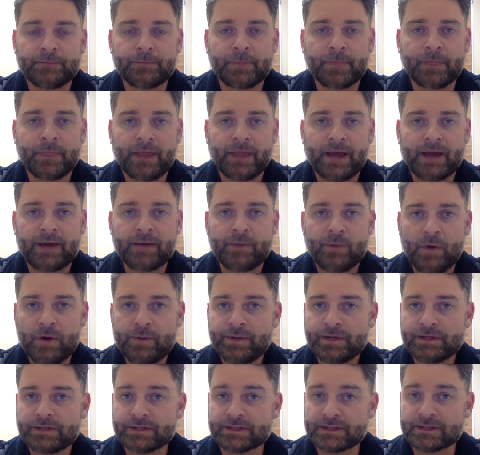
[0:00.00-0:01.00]
That
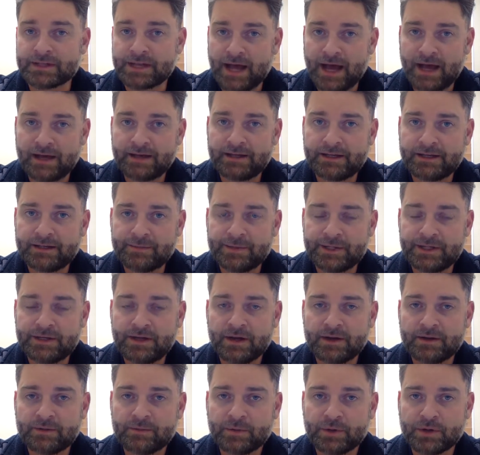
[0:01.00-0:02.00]
appointment does not need to be
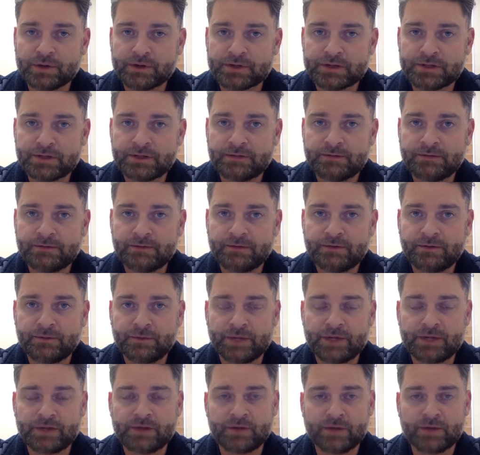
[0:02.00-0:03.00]
done in person.
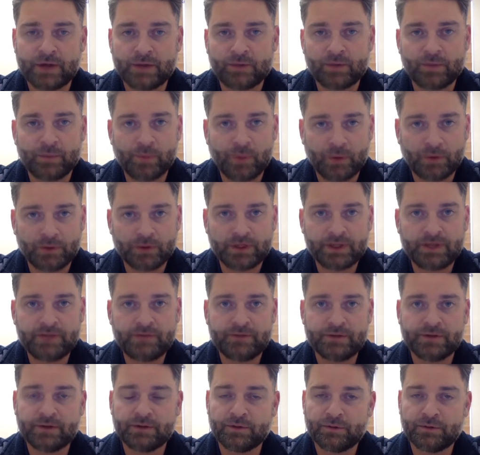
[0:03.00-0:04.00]
We can do that remotely
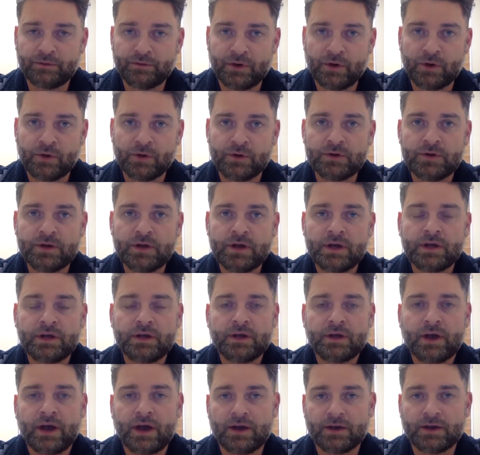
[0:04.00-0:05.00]
via the phone.
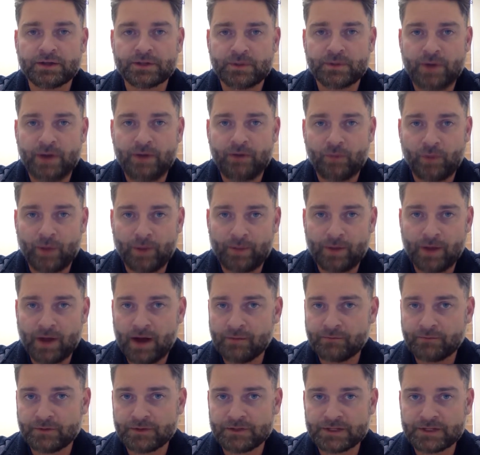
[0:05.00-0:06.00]
I also have web
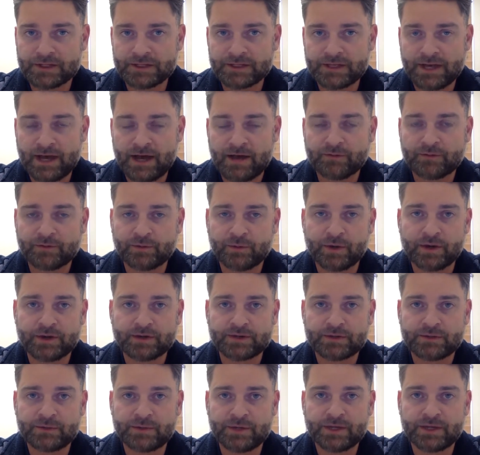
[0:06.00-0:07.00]
conferencing software,
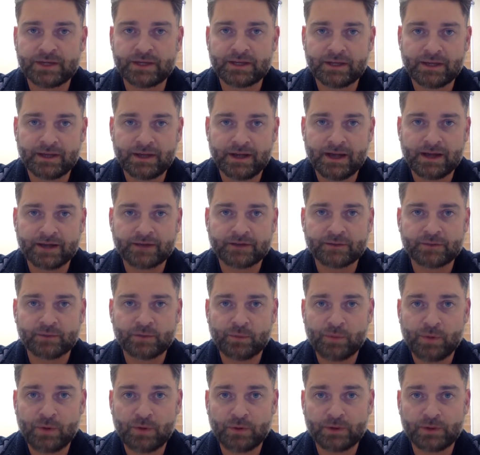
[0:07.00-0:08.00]
so we can connect
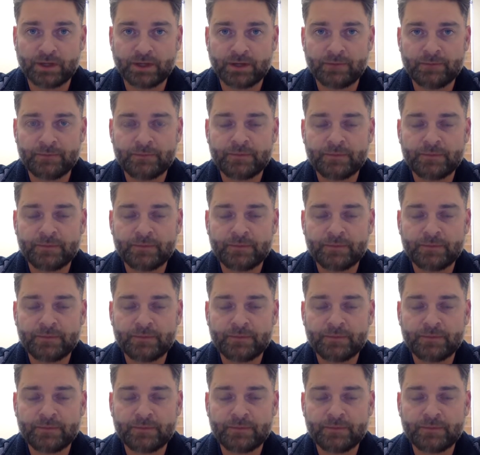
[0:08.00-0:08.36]
remotely.